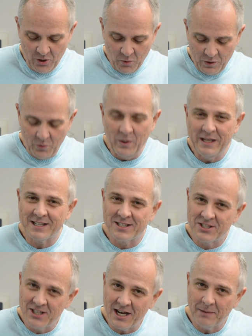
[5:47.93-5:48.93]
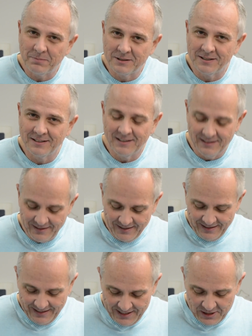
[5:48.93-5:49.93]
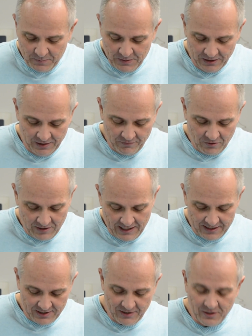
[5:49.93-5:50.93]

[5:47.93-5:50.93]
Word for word: when we accept his bill of grace.